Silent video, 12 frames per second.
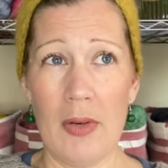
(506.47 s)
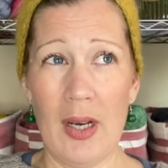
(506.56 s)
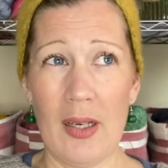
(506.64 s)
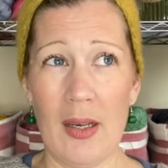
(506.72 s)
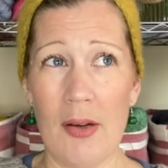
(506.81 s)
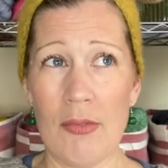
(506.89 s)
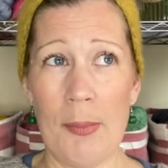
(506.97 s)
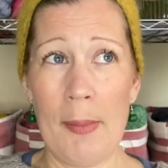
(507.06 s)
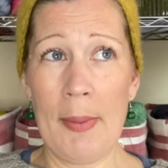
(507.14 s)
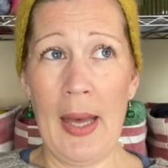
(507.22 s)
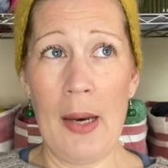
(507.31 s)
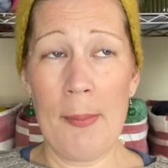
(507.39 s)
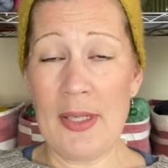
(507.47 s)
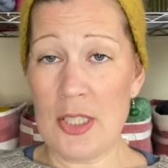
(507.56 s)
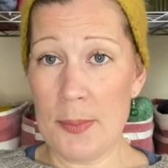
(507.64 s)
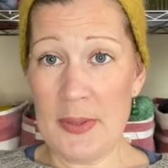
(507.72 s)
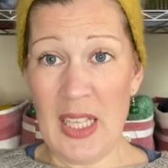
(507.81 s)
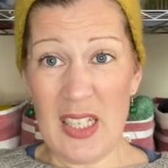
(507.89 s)
I can't remember how much,
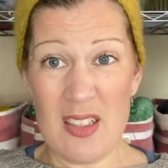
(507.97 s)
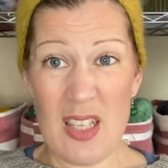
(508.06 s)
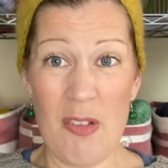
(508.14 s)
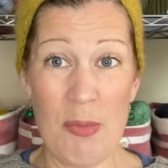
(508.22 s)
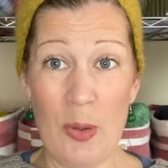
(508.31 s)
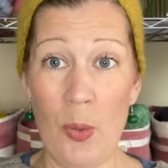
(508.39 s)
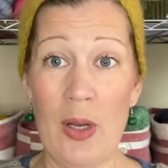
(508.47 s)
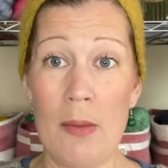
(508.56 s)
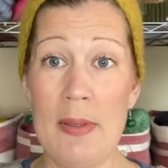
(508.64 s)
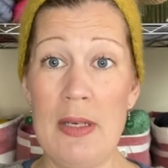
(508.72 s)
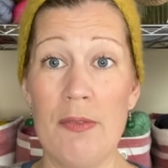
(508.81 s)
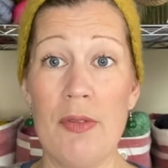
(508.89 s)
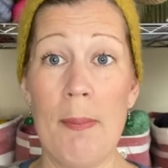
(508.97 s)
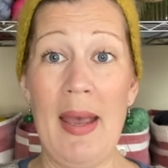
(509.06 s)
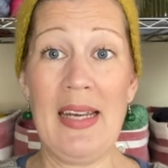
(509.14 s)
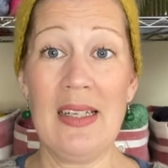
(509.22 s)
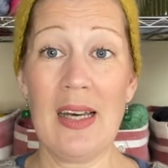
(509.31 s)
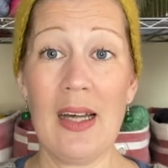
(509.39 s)
but that saved me quite a bit of the
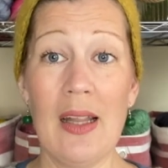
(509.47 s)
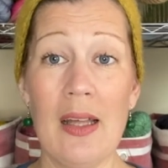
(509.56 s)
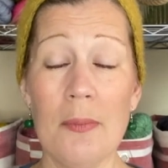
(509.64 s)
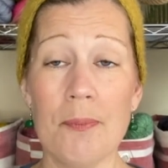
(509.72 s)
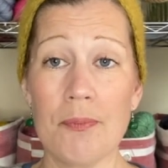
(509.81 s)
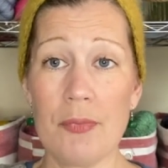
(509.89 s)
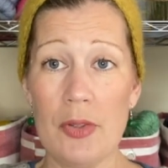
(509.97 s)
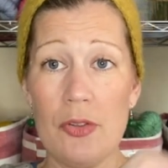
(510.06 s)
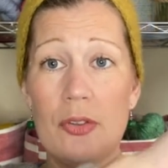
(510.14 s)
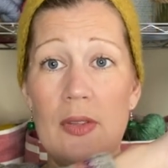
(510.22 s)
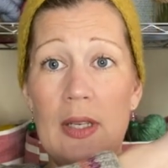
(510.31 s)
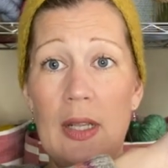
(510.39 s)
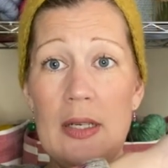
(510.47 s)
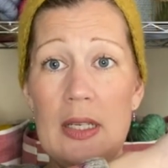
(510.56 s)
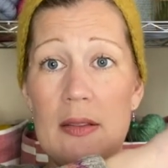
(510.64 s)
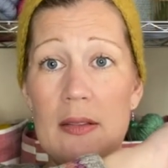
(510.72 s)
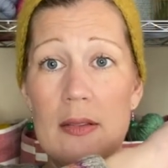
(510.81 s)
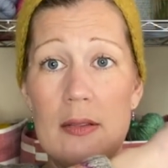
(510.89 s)
main color. So then I
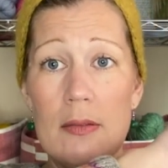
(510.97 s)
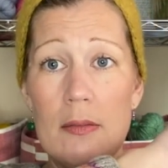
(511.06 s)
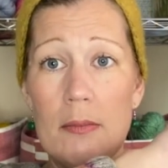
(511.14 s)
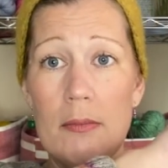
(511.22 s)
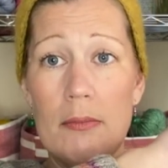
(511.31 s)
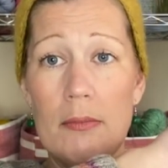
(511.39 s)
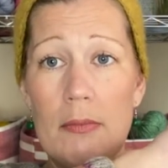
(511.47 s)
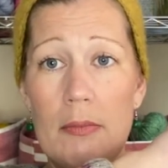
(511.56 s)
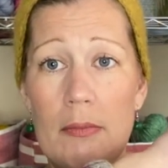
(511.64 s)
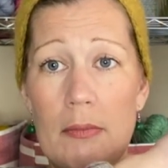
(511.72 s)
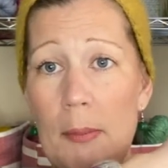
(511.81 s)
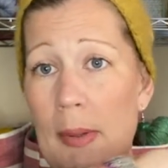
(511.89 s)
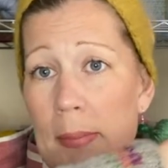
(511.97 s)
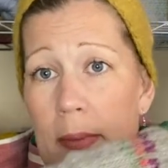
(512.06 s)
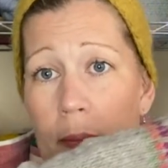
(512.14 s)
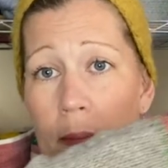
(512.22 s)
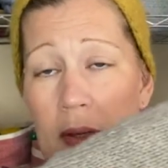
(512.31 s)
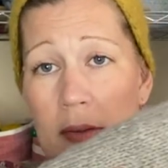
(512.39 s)
knit, maybe
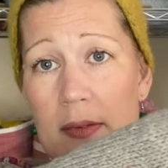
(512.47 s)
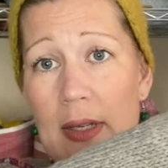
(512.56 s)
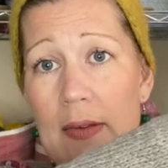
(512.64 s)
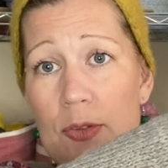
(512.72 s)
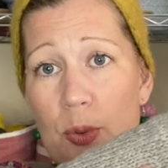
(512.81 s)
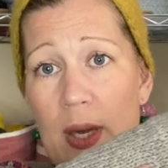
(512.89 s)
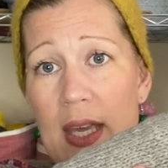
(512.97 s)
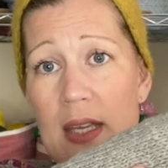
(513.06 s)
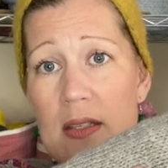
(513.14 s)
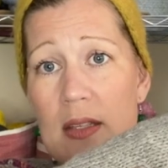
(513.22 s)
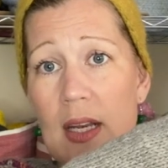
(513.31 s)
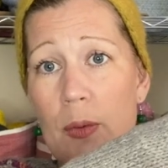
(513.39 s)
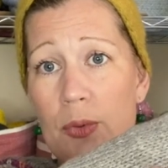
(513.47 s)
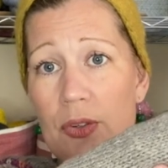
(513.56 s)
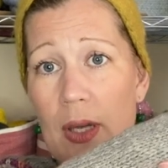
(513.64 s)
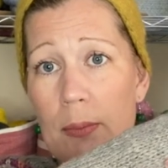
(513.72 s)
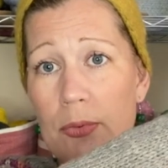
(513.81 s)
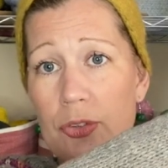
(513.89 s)
my sleeves were here. So then I was
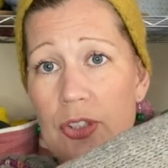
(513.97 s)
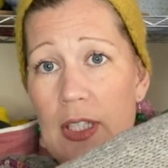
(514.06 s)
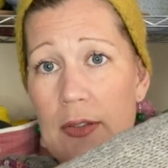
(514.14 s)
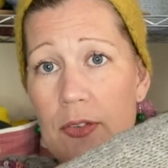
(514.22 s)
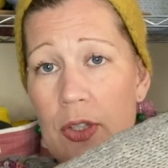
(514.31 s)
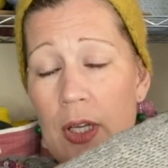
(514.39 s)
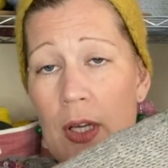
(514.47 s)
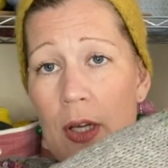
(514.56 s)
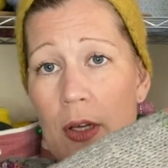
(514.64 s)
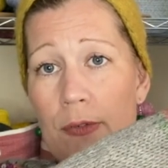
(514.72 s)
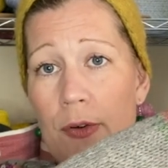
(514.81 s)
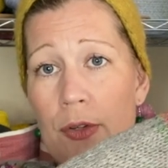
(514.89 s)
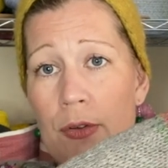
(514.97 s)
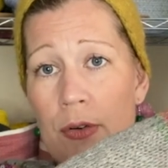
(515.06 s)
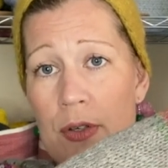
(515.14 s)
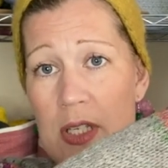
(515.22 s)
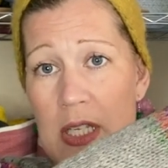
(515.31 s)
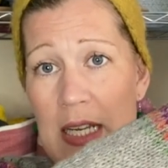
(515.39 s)
able to knit Further on
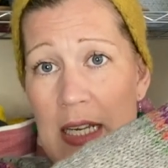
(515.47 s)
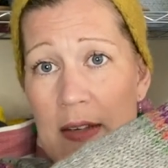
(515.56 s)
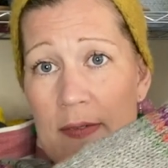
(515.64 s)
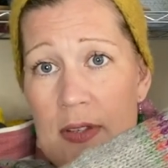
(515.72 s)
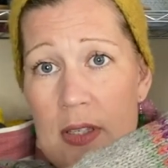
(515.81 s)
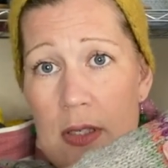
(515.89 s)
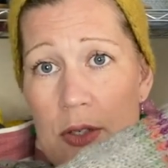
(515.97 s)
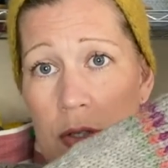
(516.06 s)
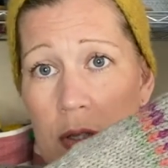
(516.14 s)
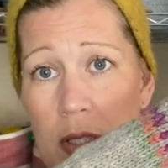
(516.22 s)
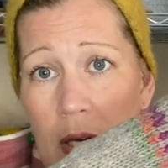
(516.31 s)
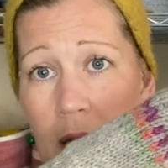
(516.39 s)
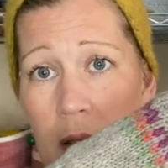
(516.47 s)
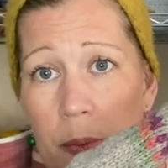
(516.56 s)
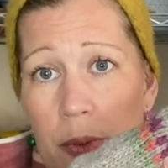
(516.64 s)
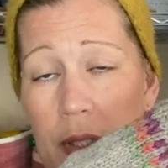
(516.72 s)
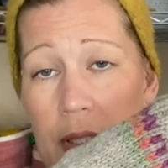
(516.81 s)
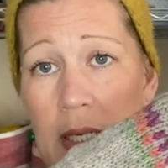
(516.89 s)
the sleeves, do the colour
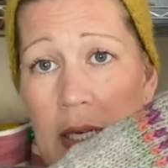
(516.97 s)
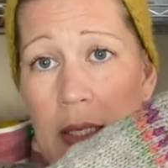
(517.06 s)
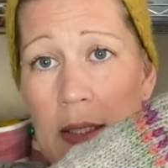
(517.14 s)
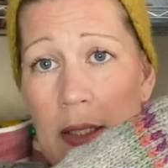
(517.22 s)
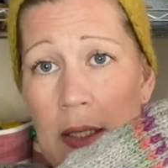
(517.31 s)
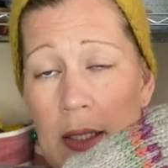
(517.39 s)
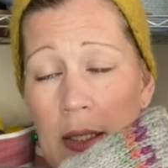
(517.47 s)
work again.